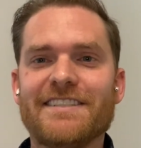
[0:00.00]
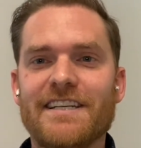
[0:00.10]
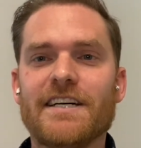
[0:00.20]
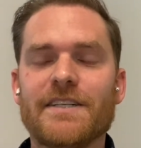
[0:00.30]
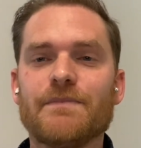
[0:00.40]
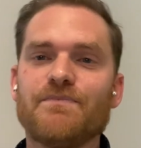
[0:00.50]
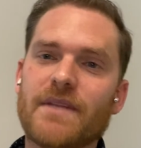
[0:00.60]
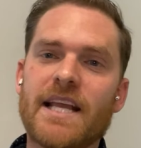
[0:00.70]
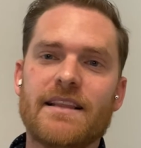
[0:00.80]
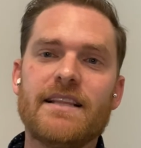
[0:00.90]

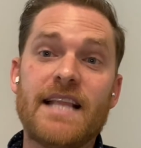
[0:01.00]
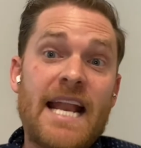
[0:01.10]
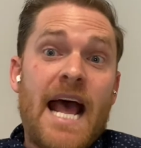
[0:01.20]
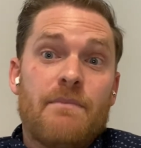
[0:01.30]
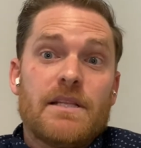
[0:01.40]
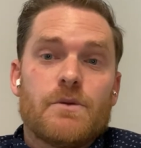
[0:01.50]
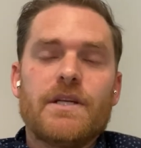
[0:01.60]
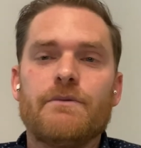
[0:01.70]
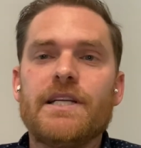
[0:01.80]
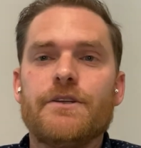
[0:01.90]
And that happens.
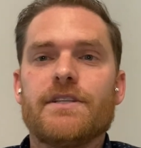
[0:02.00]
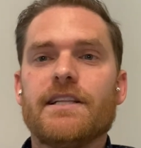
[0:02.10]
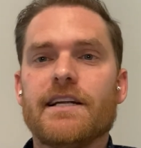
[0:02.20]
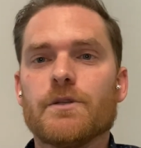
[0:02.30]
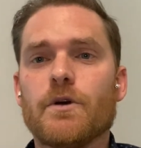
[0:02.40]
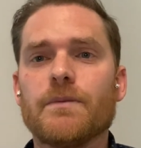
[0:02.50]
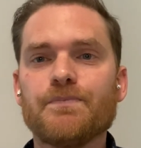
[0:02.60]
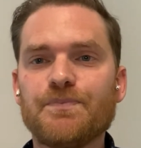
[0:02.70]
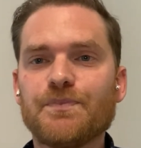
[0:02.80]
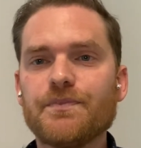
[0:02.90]
We do see that as well.
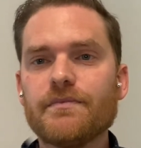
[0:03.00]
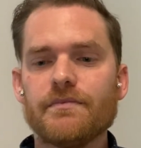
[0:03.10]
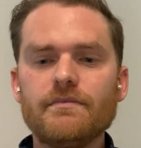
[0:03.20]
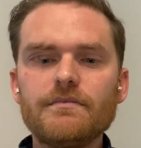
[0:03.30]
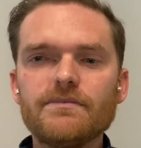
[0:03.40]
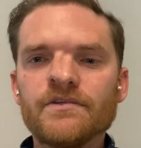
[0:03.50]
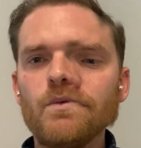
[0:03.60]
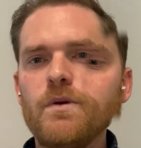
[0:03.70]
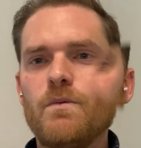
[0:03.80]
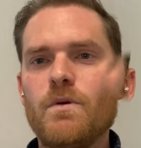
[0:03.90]
Yeah, so
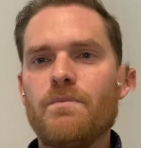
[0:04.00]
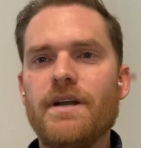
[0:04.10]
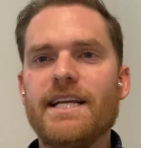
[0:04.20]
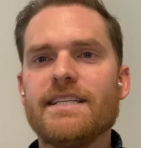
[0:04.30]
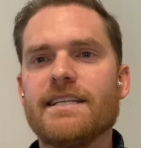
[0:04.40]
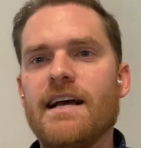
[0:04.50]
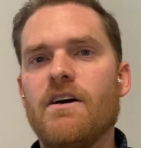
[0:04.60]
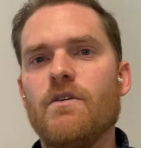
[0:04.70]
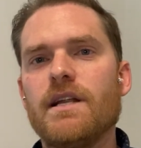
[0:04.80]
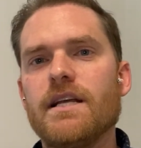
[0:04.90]
we'll break it
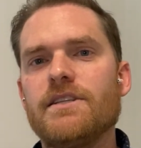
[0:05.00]
down.